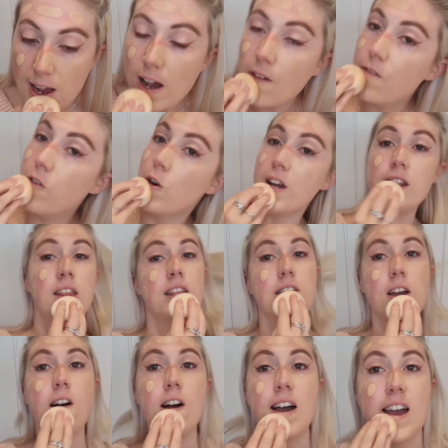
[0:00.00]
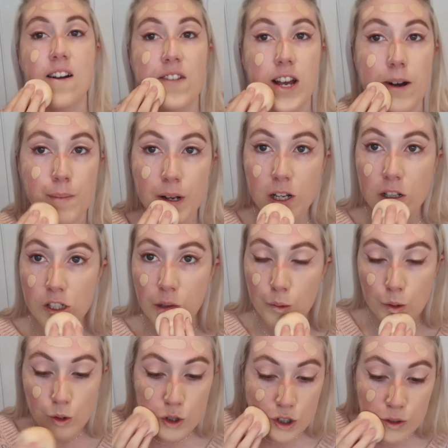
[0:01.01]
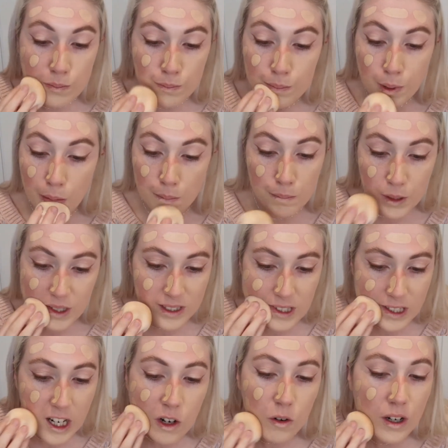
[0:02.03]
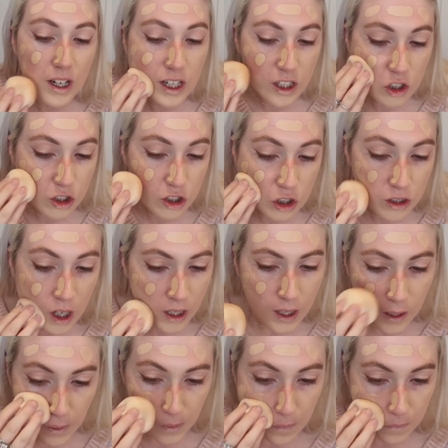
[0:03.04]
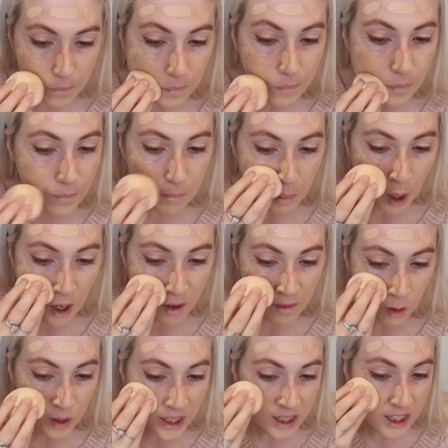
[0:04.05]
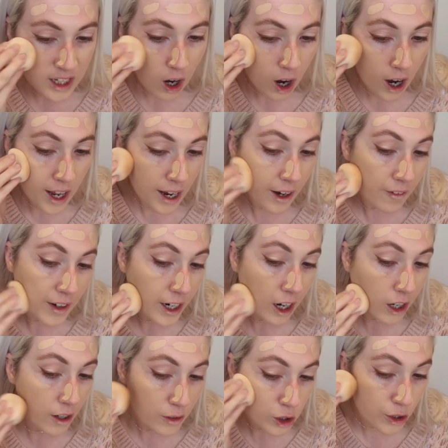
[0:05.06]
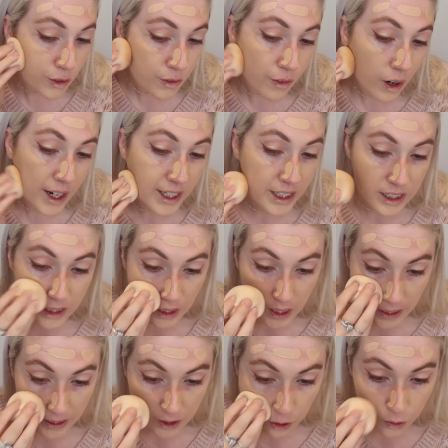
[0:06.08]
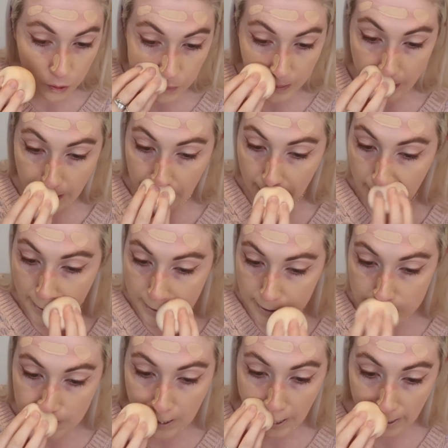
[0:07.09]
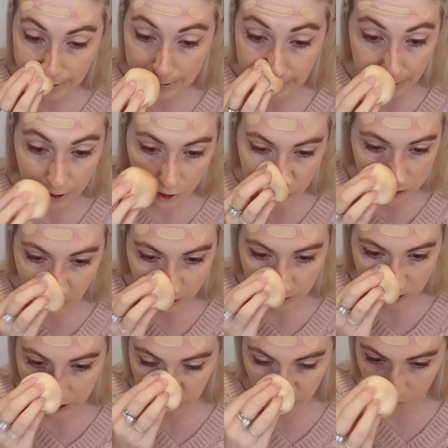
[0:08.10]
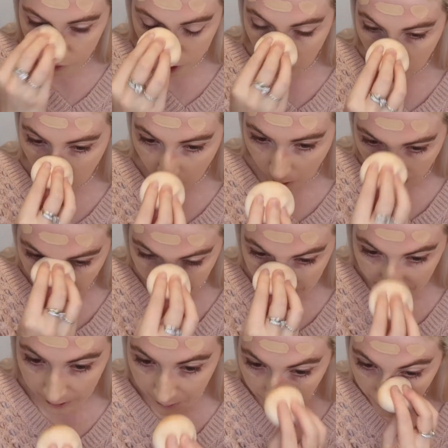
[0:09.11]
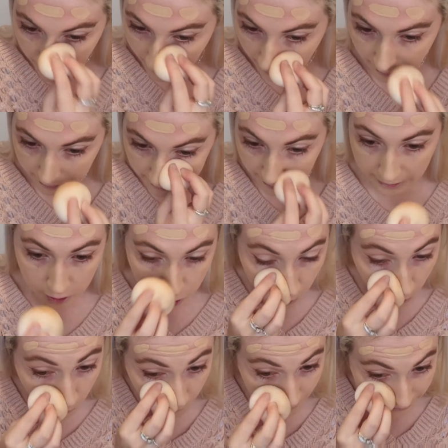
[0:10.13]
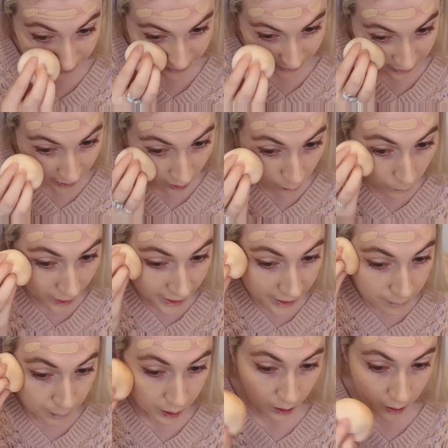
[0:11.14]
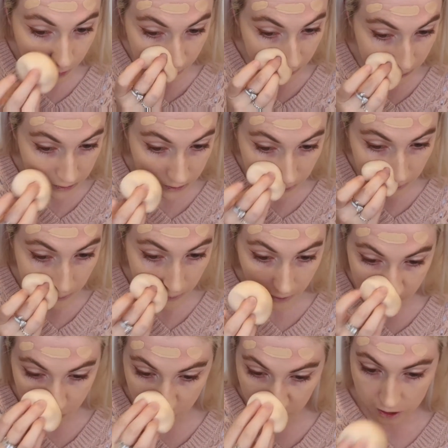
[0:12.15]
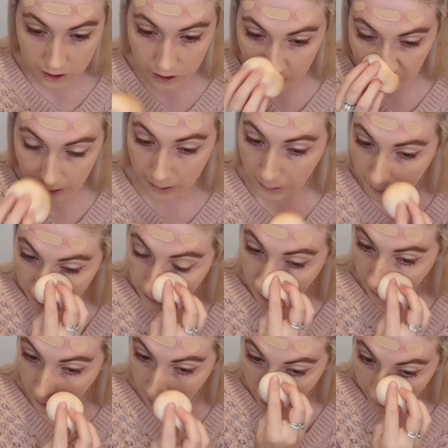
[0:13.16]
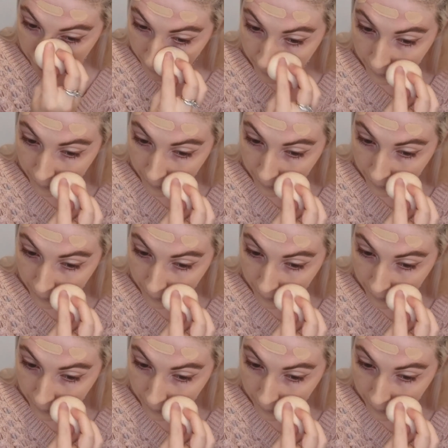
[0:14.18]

Avoiding the eye area, because I will just put concealer on it. Just by avoiding the eye area, I do find that you get less cakiness underneath the eye and less creasing that way, because I just think that,